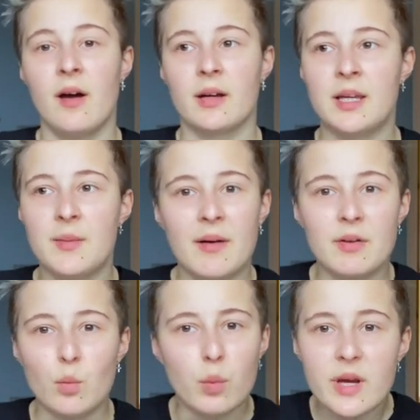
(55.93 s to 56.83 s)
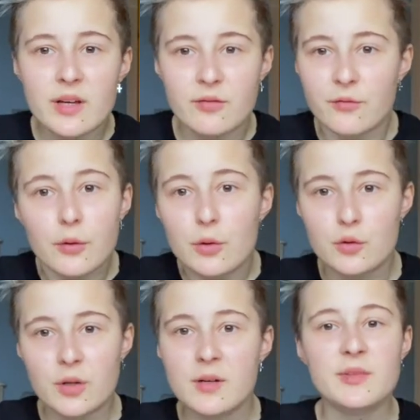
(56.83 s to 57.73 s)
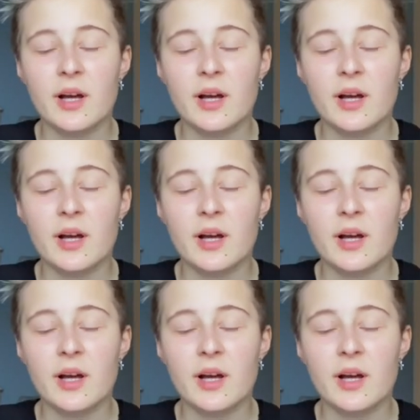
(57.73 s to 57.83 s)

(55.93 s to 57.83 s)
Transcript: I keep having weird food dreams.